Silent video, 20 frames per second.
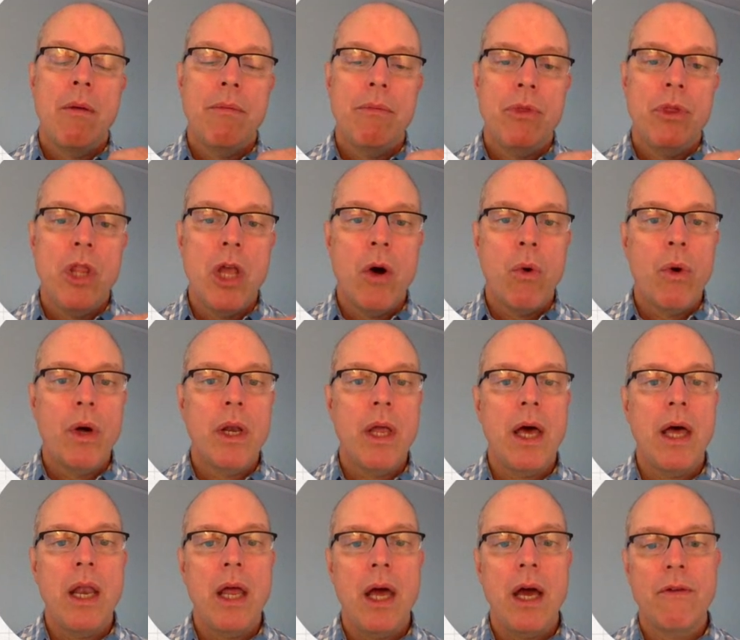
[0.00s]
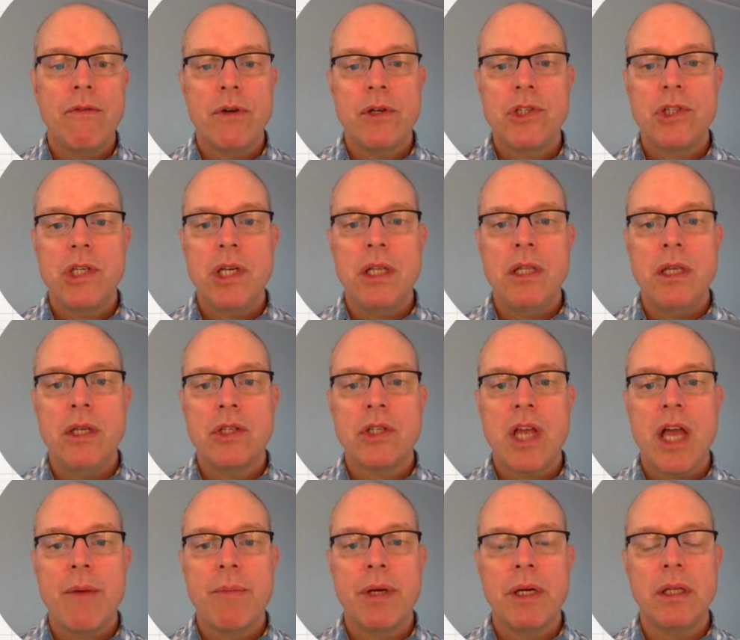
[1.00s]
No one had ever seen these
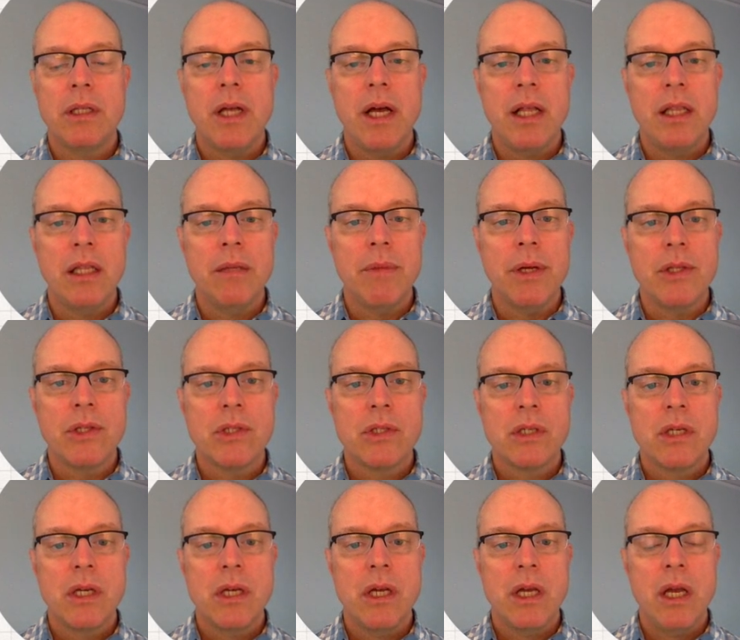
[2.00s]
chemical elements.